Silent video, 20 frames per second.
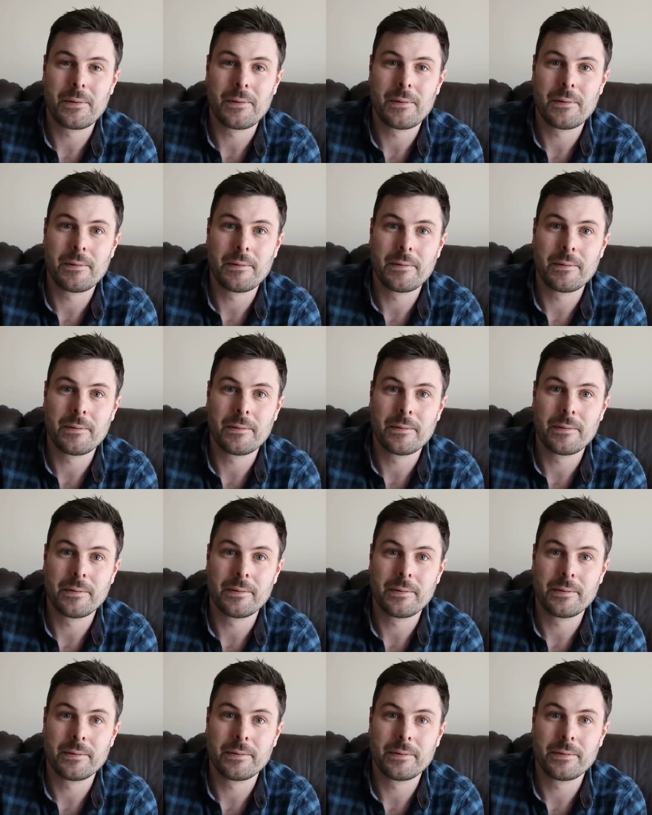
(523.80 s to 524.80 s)

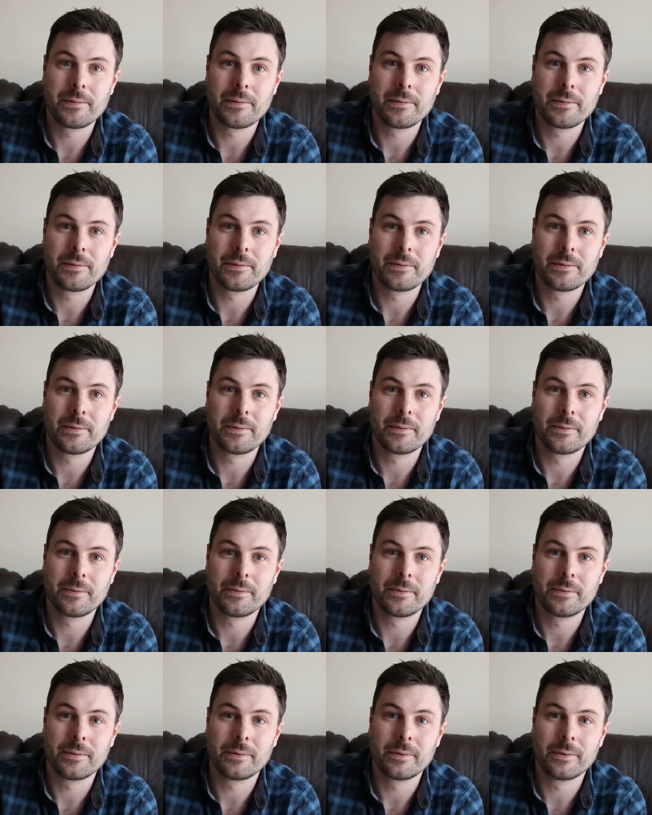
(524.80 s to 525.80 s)

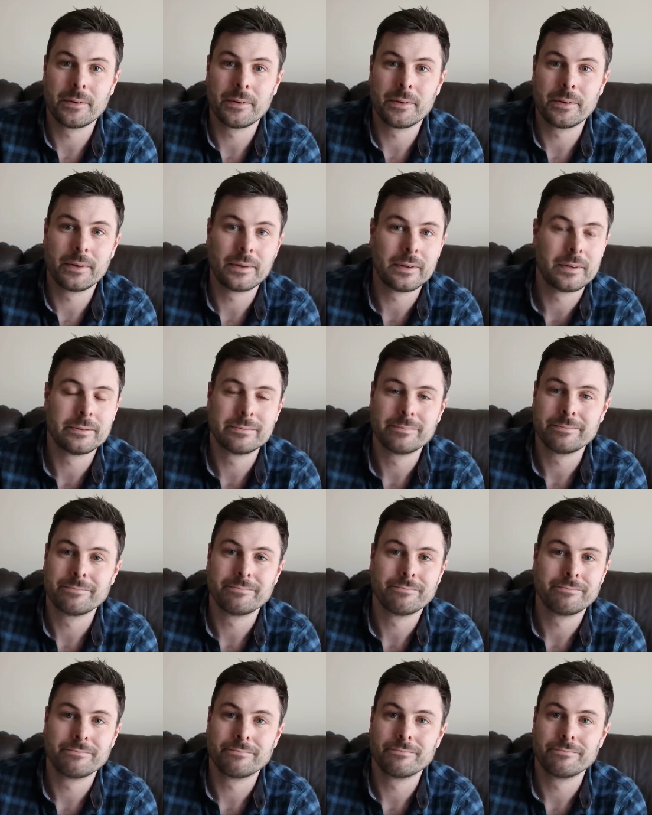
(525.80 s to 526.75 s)
No one is speaking in this clip.